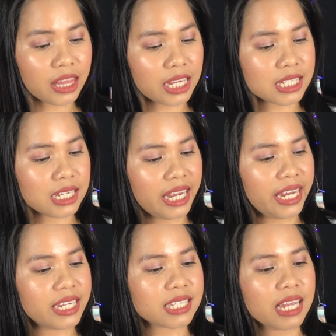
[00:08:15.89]
This
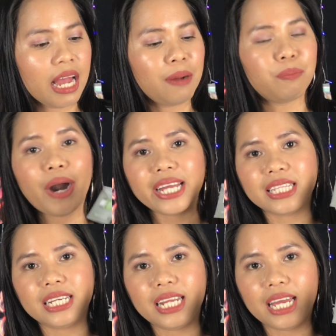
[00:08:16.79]
is
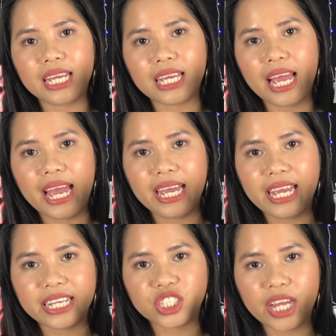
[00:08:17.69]
brightening
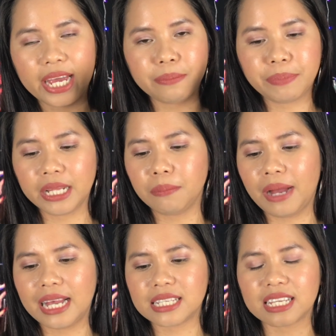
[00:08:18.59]
AHA peel
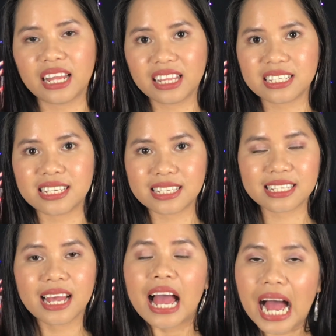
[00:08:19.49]
mask, and this is
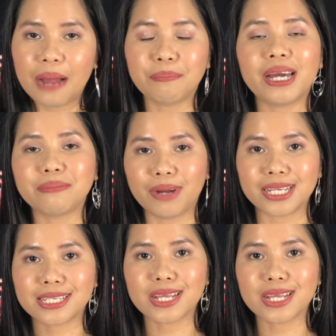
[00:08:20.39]
a mud mask.